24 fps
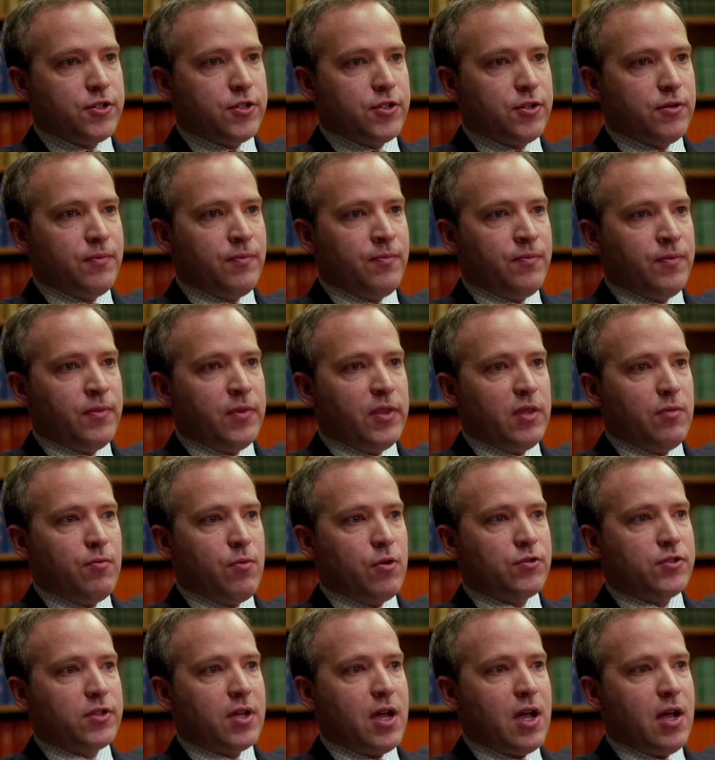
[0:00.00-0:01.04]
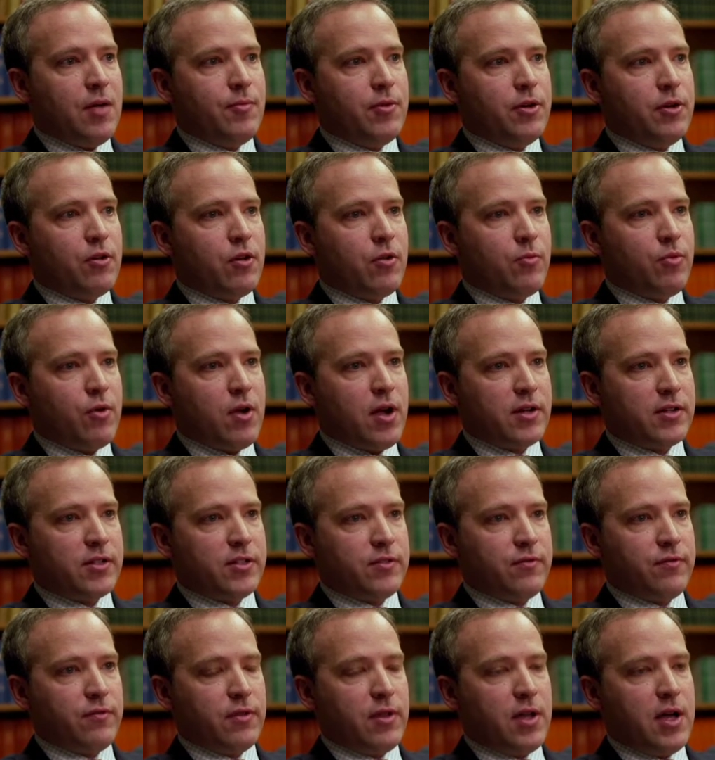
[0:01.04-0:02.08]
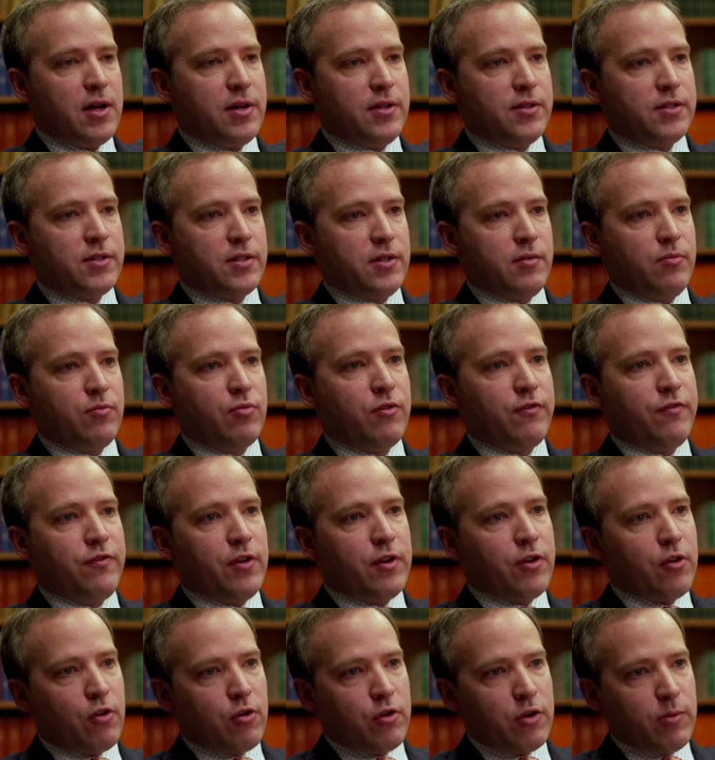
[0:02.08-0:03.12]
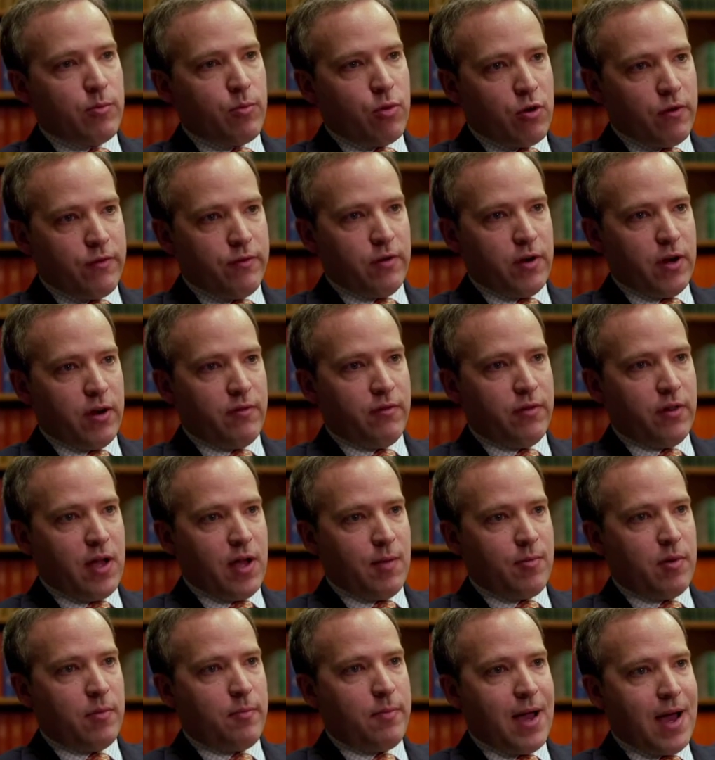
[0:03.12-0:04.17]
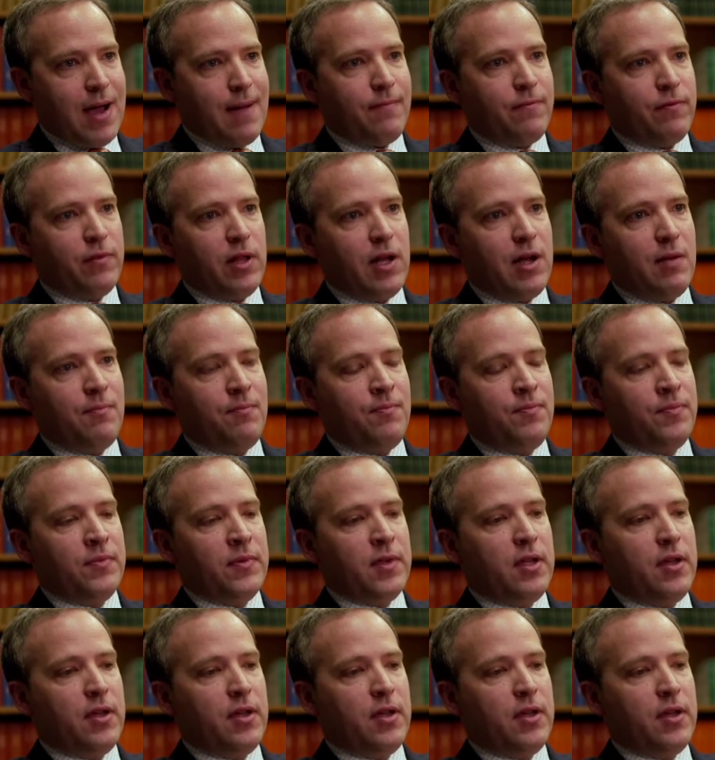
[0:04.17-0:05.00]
tissue. The most common in our practice for that is a profound artery perforator flap, a PAP flap.